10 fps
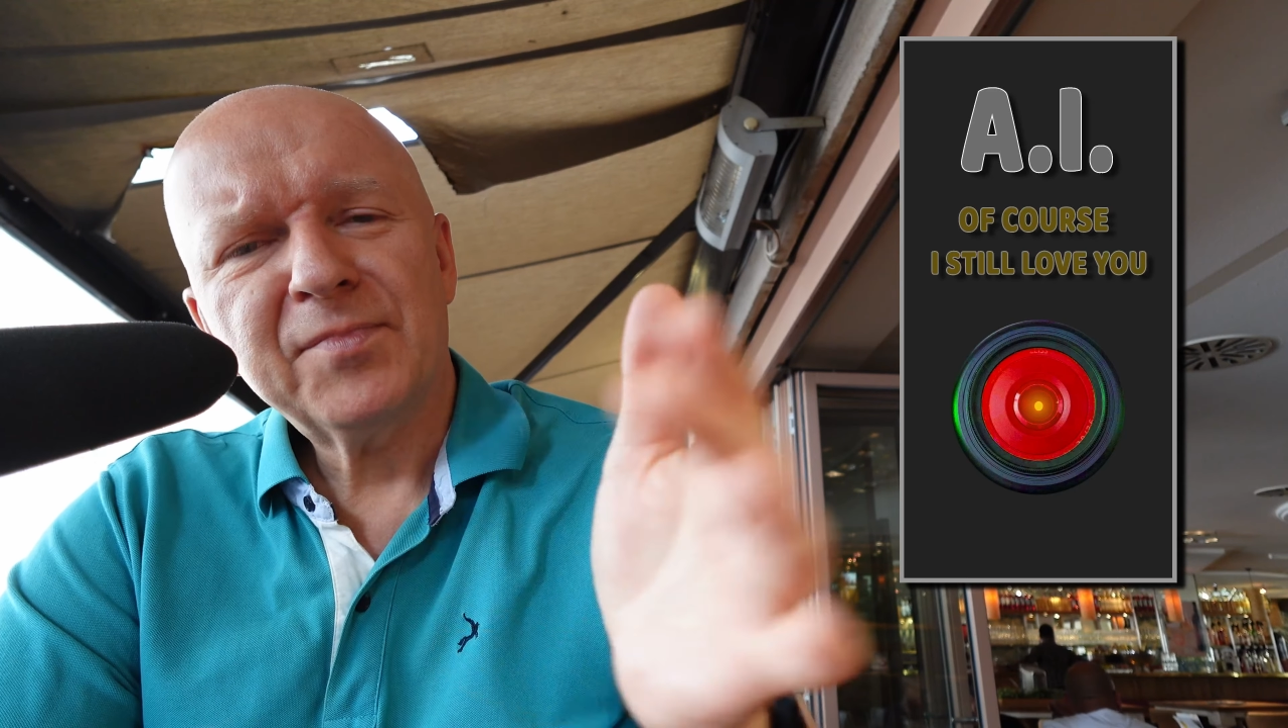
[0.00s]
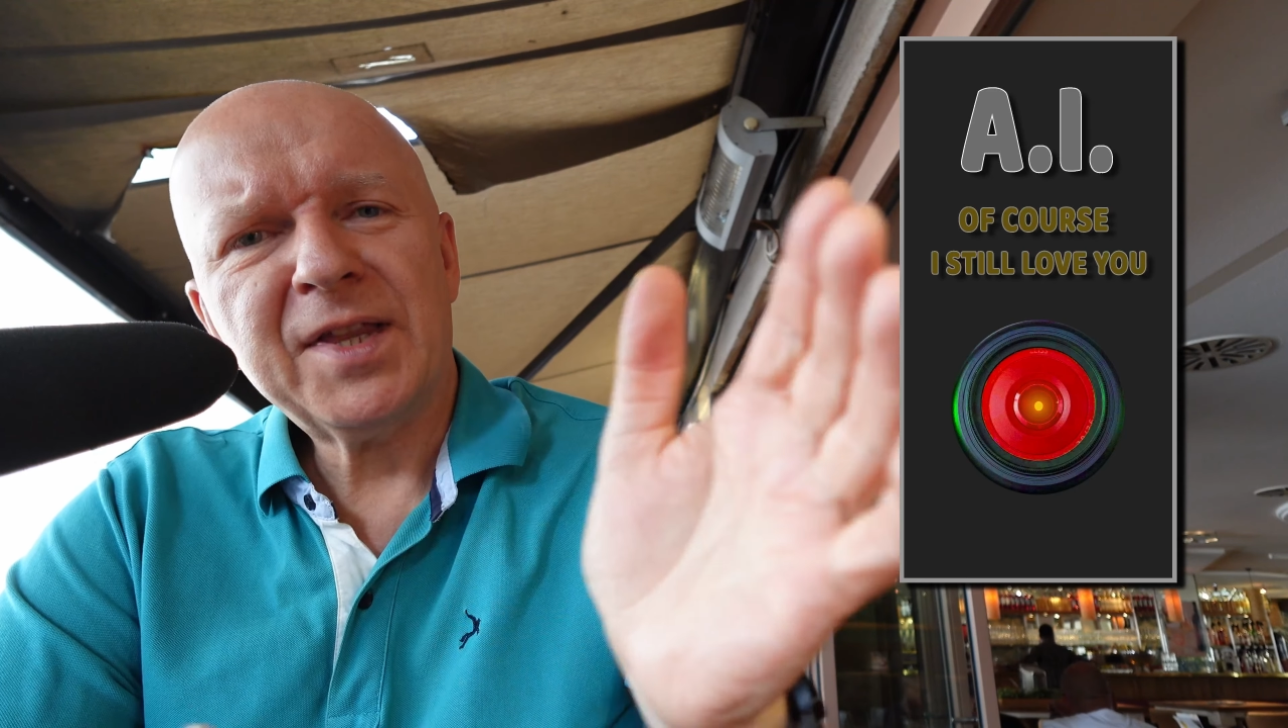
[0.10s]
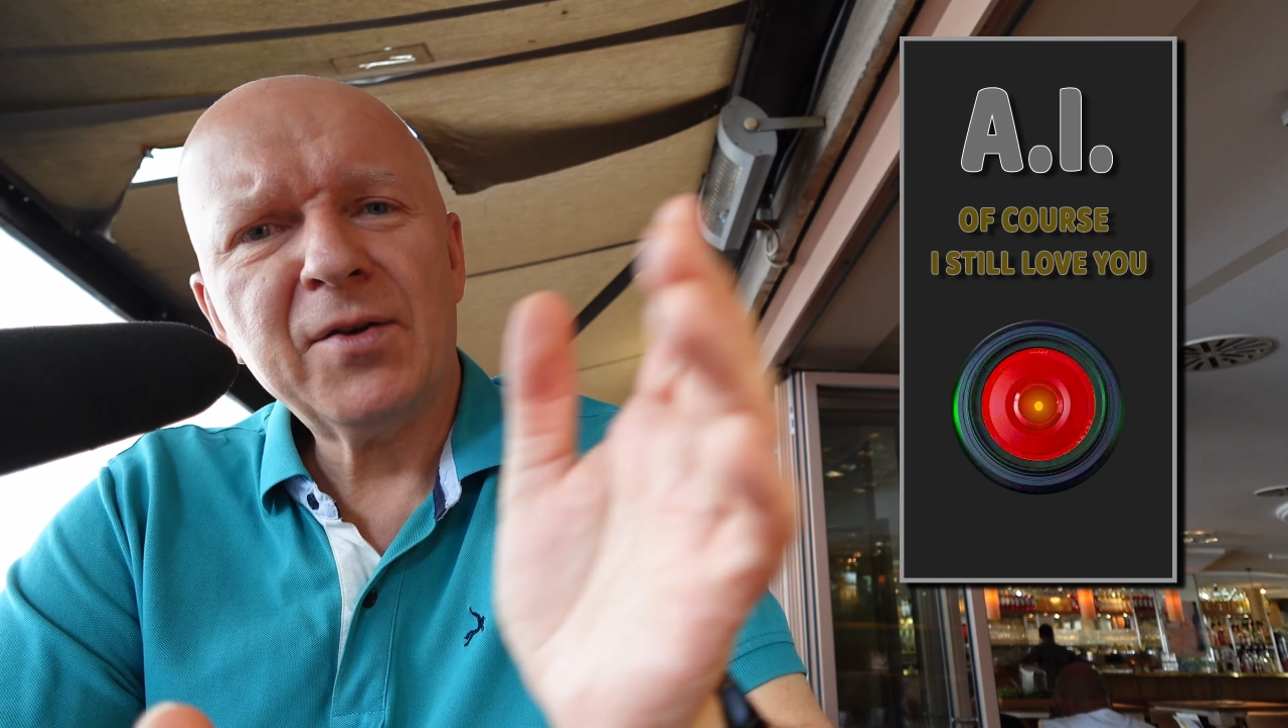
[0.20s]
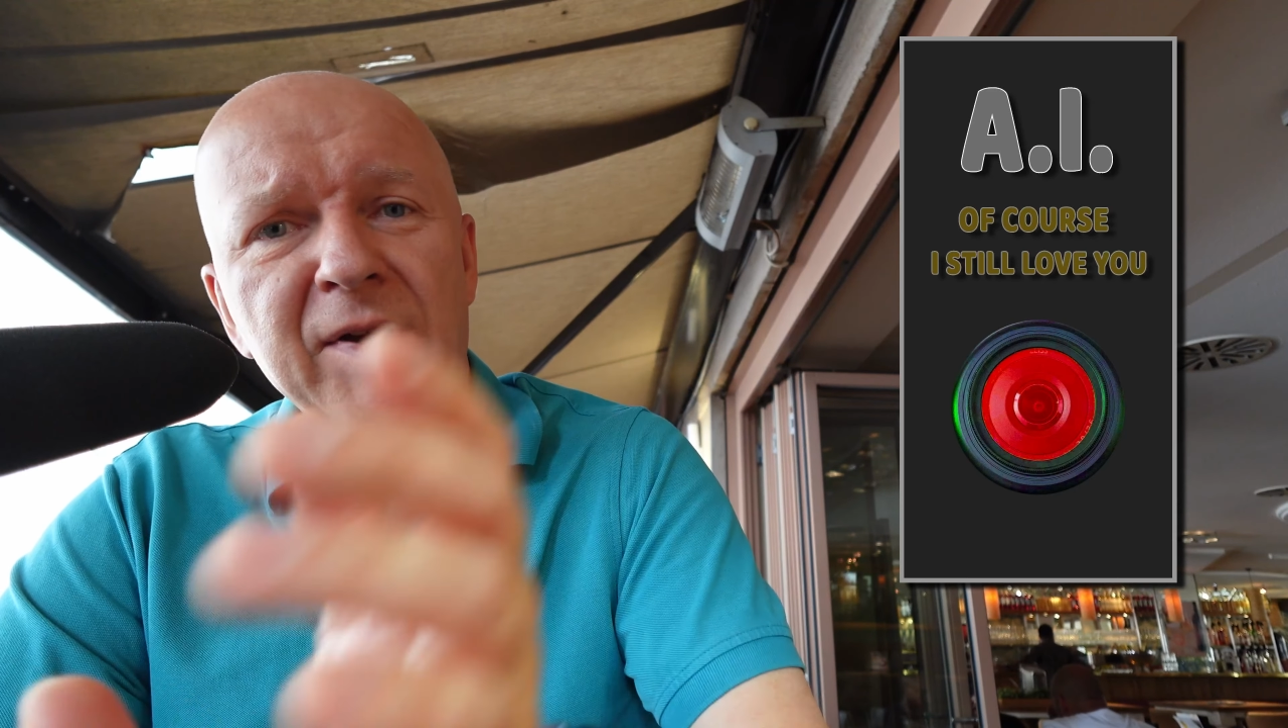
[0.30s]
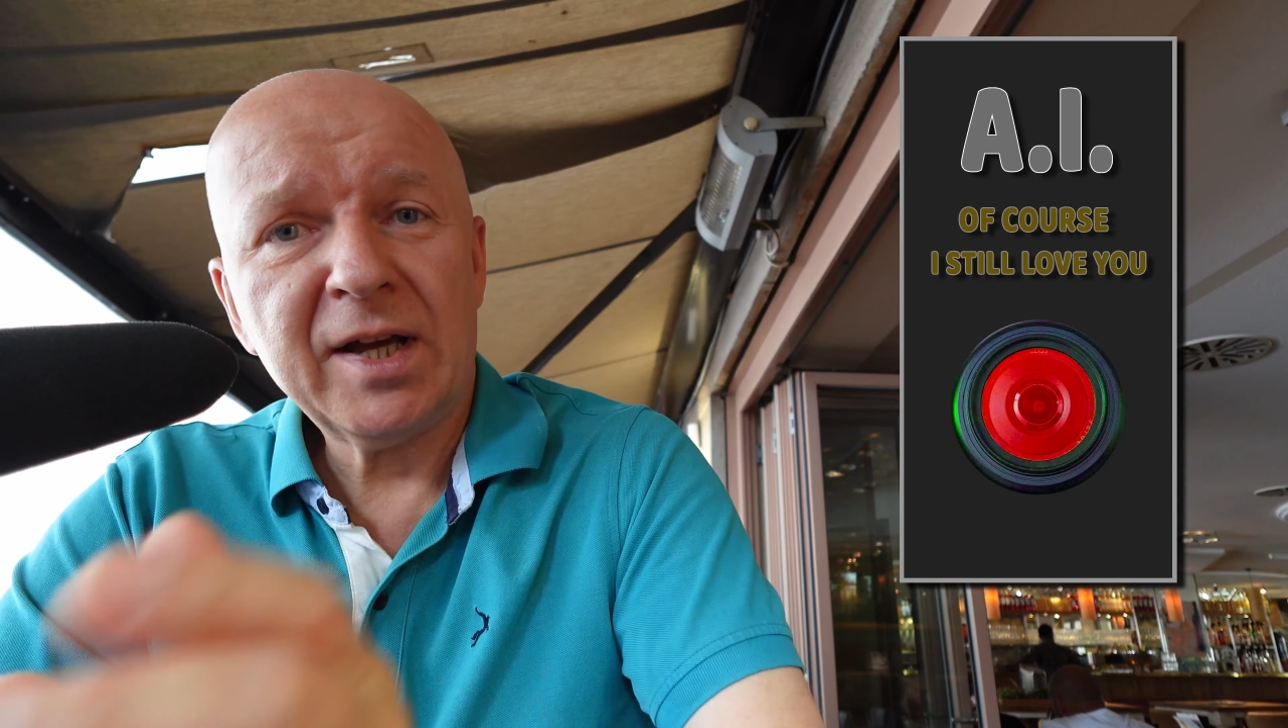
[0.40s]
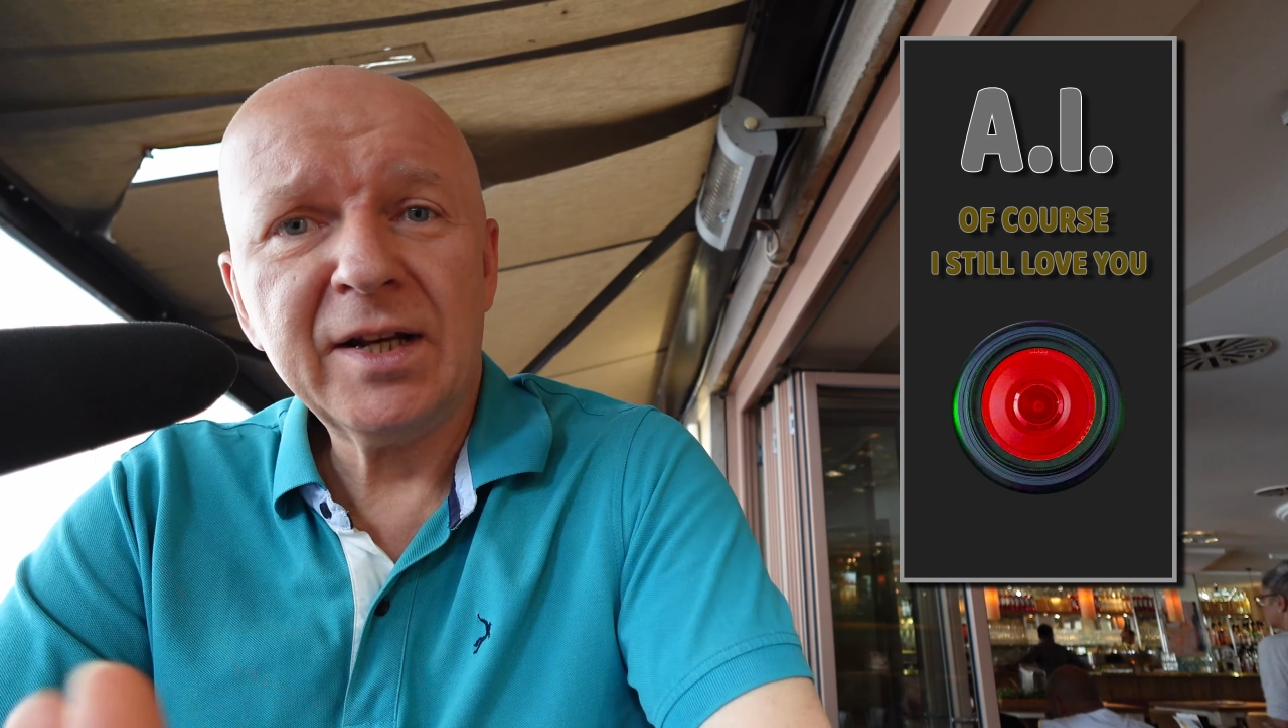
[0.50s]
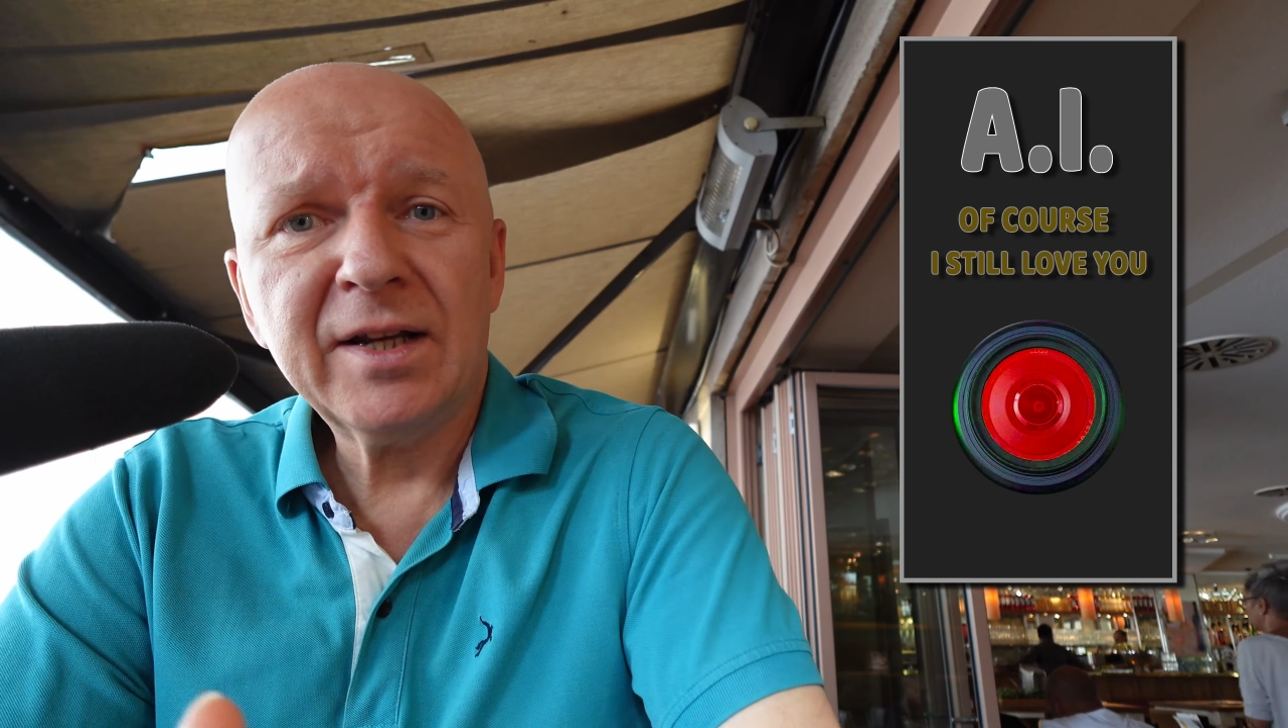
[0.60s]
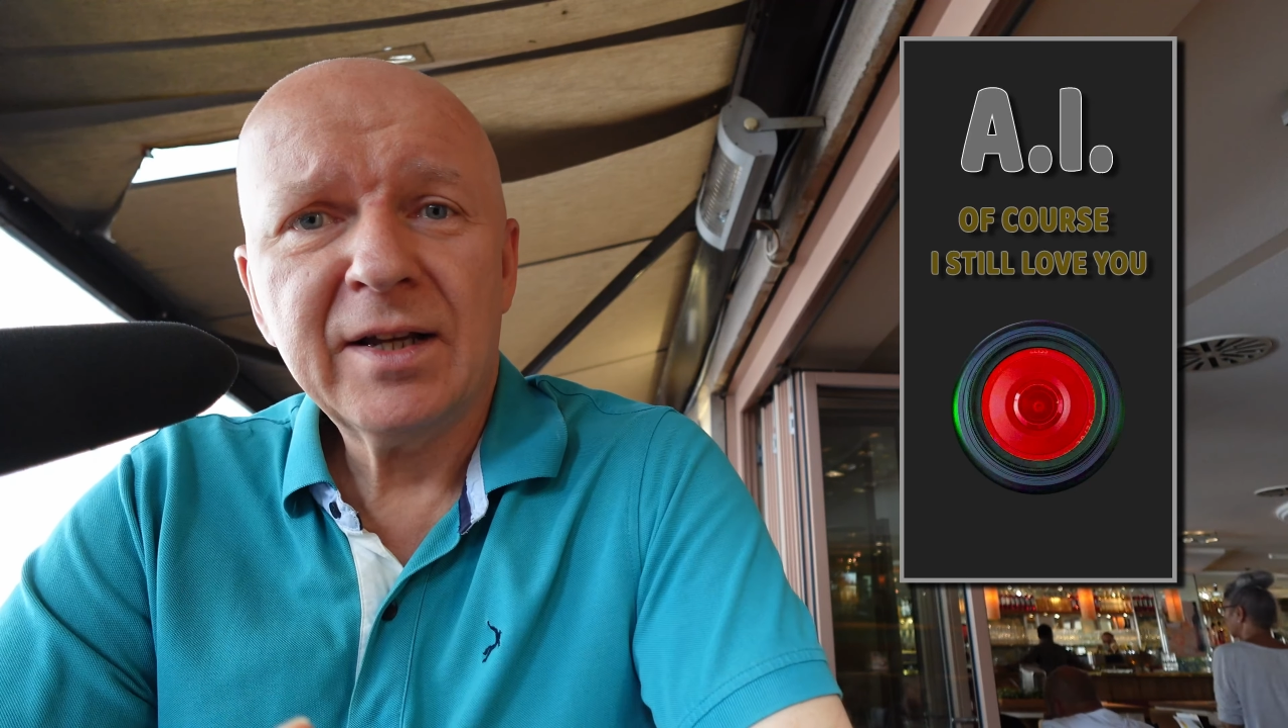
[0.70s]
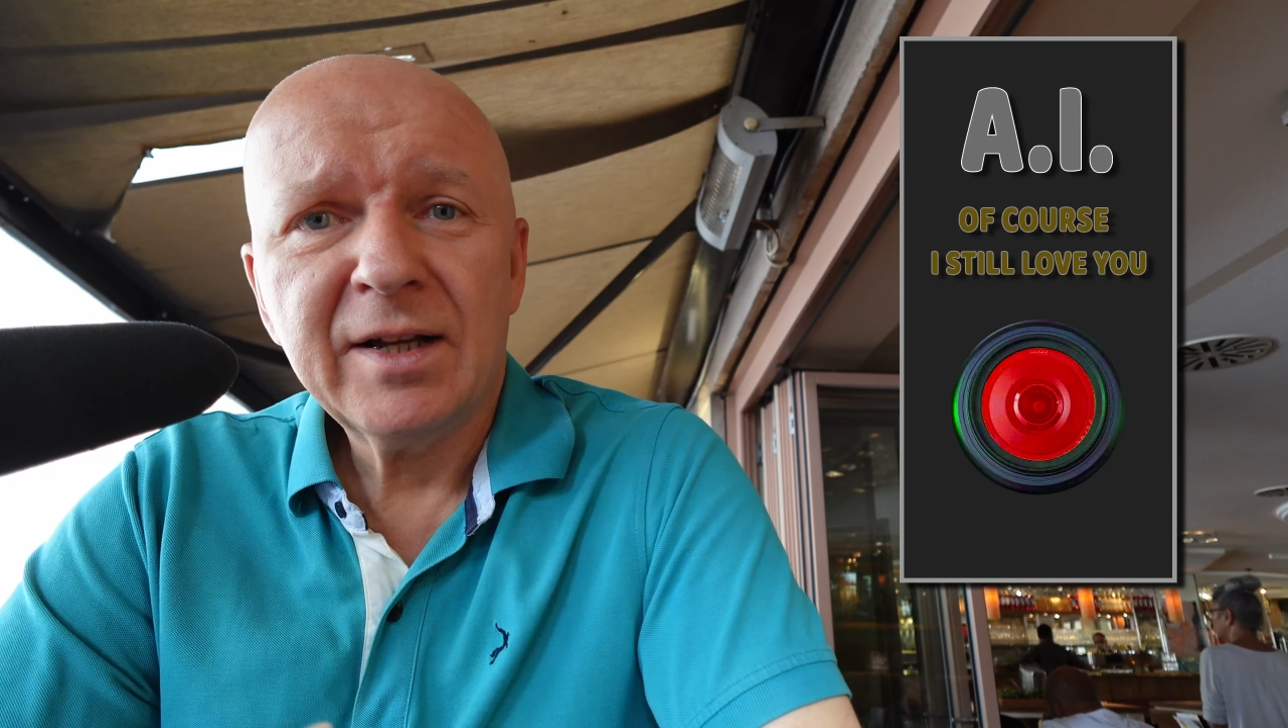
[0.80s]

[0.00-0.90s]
then we can